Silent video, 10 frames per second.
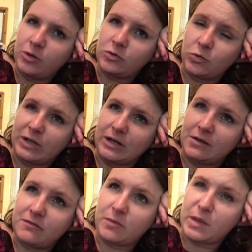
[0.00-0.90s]
talking
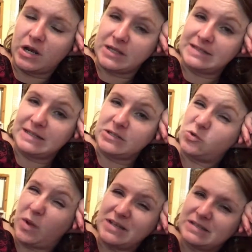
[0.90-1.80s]
like from the nineteen
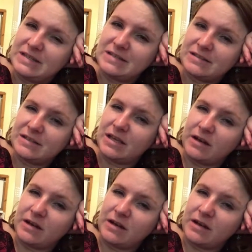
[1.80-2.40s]
twenties and